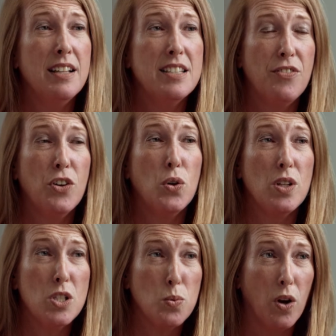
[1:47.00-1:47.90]
difficulty
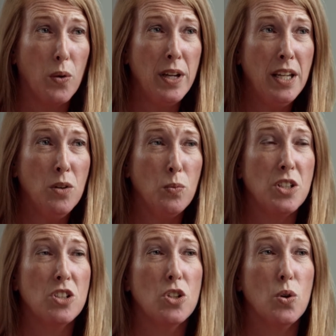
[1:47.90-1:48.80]
swallowing,
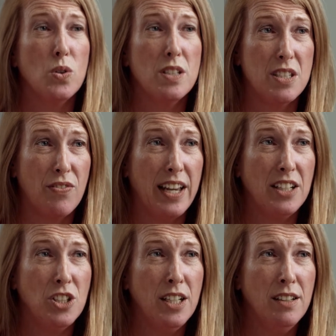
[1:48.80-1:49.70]
which is called
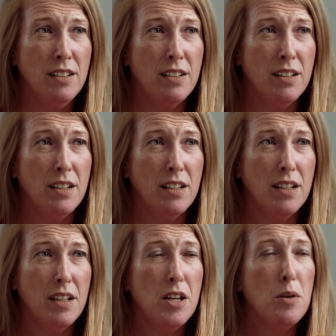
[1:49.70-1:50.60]
dysphagia,
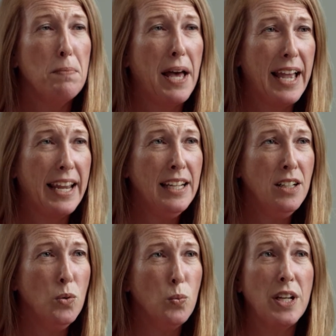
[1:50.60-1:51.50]

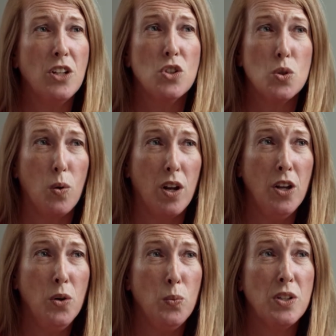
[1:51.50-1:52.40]
pain when you
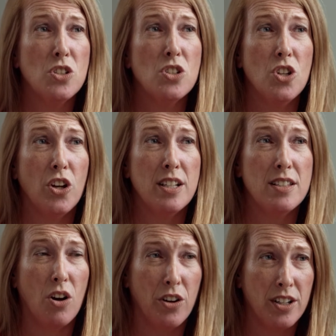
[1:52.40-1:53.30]
swallow, which is known as
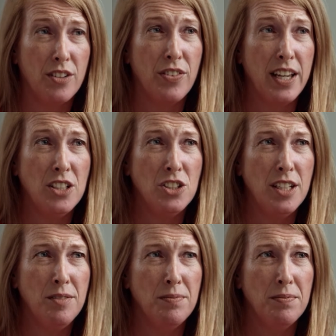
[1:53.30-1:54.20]

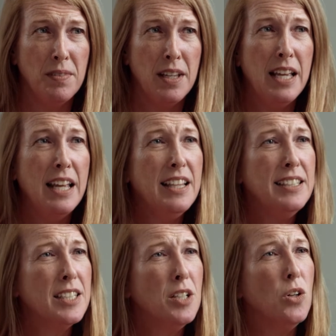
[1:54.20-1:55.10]
odynophagia.
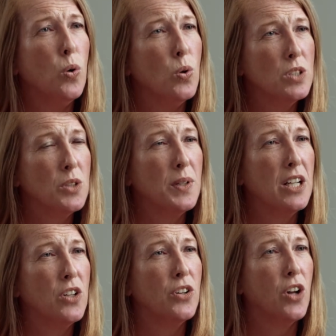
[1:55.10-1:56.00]
This can also
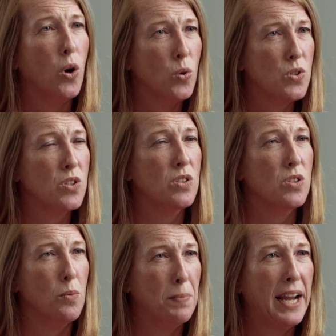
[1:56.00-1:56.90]
include ulcers
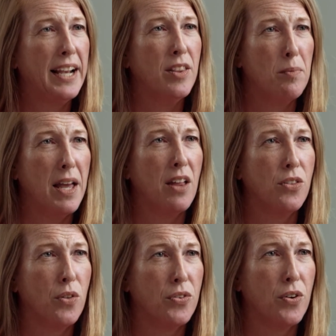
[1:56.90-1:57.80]
or pain in the mouth
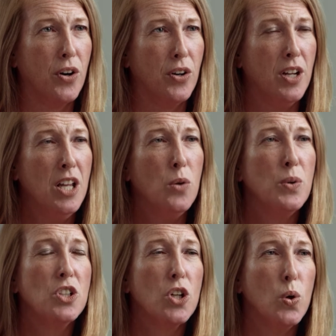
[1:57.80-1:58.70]
or throat,
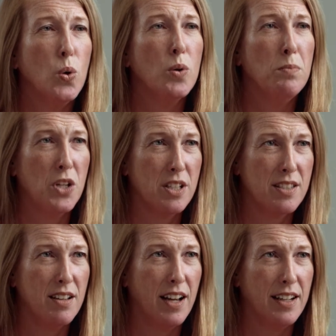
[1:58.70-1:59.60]
which are called
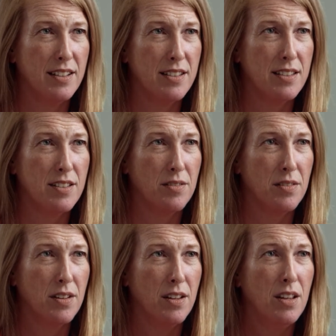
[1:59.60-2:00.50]
mucositis.
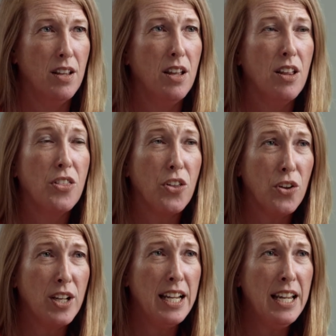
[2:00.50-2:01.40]

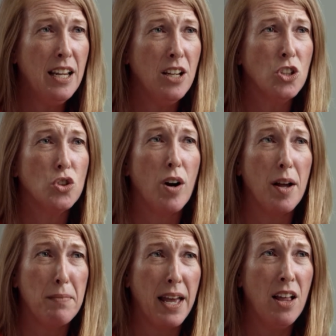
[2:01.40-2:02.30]
Thirdly, dry
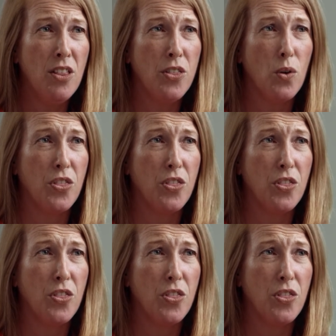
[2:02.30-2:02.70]
mouth or